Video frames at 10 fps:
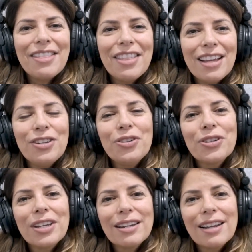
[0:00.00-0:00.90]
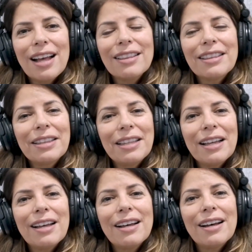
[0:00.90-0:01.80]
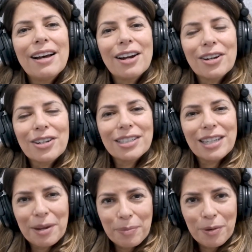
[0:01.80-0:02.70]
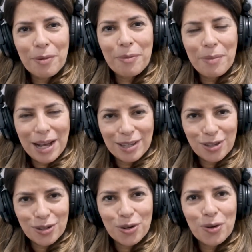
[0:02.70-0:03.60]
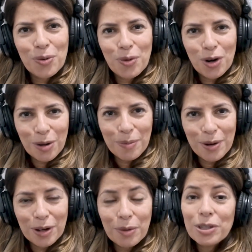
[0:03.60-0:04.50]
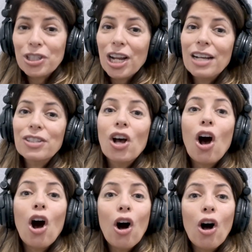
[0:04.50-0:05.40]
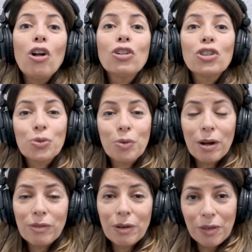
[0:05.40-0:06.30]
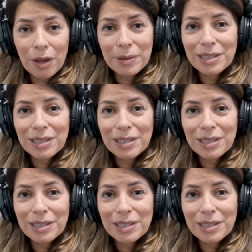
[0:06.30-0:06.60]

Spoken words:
then you can get the Archetypal Master Workbook, which has all 12 of them.